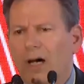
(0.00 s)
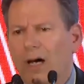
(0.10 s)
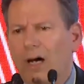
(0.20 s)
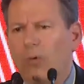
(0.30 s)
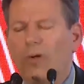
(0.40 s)

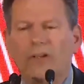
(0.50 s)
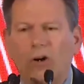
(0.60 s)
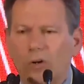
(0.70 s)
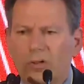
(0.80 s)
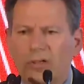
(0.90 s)
uh, with
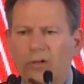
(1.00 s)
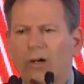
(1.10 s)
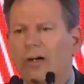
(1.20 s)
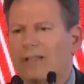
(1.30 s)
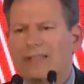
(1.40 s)

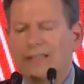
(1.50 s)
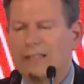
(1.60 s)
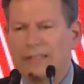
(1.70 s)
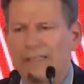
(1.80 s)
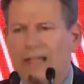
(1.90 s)
oligarchs
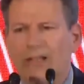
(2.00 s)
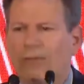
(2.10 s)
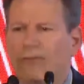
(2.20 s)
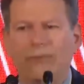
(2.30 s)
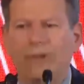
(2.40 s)
instead
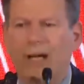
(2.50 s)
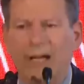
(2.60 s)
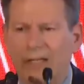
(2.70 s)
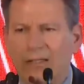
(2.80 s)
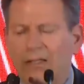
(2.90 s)
of
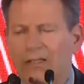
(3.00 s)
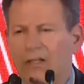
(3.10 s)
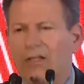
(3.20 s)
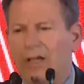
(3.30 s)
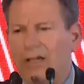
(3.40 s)

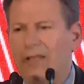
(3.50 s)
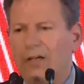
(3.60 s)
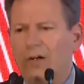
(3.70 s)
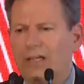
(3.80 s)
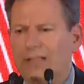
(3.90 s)
you
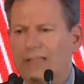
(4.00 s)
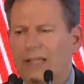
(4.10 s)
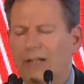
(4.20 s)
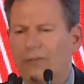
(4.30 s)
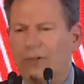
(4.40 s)
know,
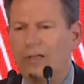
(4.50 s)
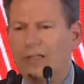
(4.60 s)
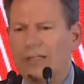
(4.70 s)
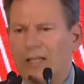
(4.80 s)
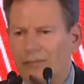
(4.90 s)
instead of
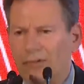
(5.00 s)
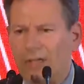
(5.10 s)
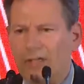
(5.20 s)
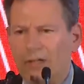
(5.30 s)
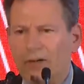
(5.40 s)
instead of
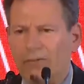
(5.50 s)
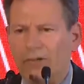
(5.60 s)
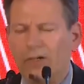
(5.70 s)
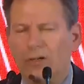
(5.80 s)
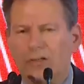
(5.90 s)
you know
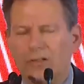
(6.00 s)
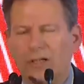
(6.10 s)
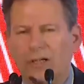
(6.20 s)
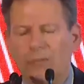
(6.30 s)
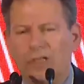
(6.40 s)
various
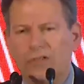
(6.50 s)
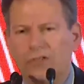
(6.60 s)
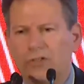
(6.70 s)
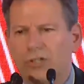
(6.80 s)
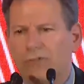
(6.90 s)

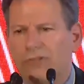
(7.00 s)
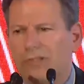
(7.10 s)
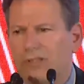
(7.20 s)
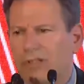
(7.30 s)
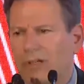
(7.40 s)
communist
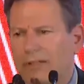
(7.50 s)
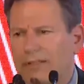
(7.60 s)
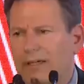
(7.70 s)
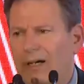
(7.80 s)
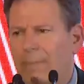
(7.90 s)
chieftains on
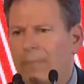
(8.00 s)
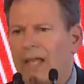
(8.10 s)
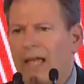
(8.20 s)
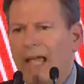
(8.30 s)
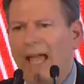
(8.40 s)
top,
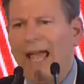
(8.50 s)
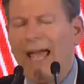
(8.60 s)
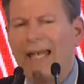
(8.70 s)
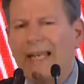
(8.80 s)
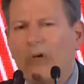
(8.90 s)

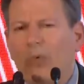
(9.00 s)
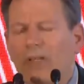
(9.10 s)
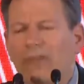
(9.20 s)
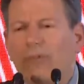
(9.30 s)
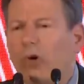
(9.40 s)
and
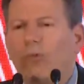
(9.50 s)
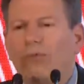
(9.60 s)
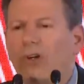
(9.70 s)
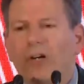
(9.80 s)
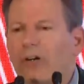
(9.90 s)
with
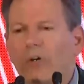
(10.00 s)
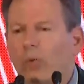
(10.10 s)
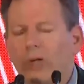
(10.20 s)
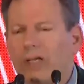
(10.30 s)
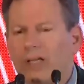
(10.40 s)
very
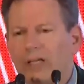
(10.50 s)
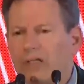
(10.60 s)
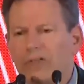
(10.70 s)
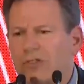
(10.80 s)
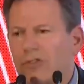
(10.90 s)
weak
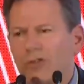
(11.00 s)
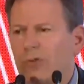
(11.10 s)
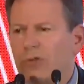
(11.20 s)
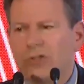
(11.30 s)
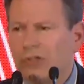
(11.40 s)

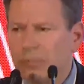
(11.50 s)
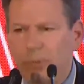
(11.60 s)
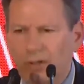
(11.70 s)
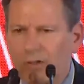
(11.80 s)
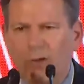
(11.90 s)
institutions
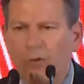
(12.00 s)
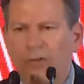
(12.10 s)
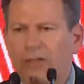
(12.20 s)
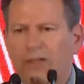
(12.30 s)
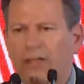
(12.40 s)
below
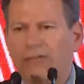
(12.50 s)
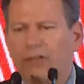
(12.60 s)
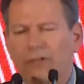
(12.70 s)
the level